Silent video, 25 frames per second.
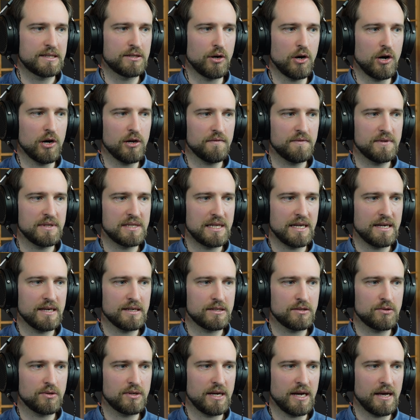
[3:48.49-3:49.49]
so all of these layers
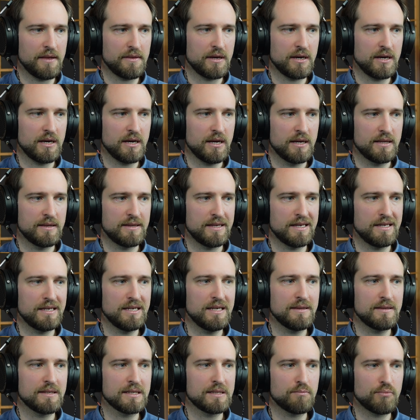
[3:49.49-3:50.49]
together, they
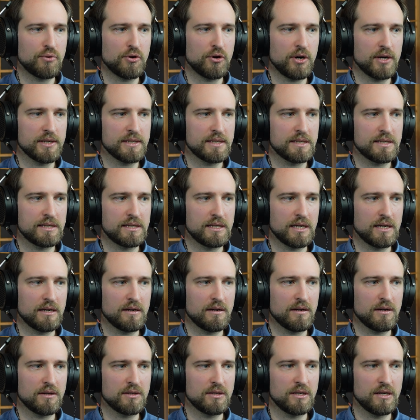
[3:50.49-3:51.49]
need this
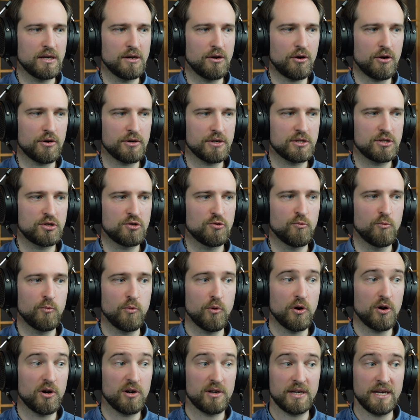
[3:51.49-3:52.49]
processing in order to
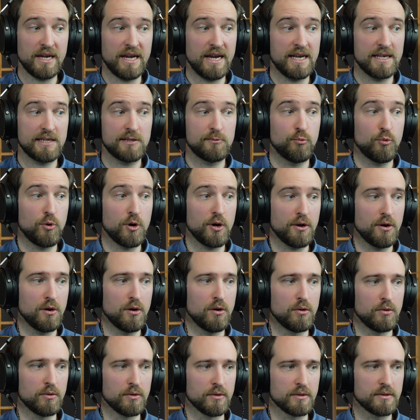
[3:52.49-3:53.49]
work as one
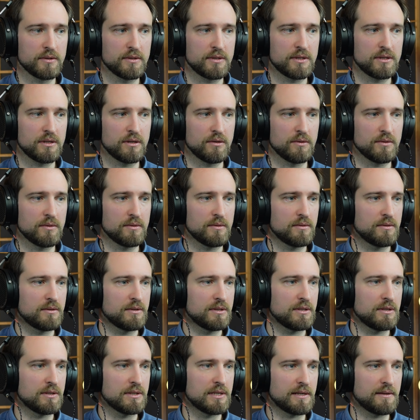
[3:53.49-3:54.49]
whole. So it
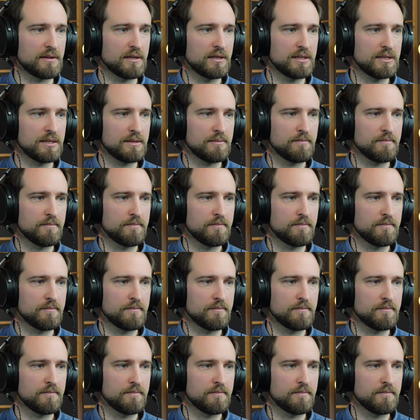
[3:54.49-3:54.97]
sounds like this.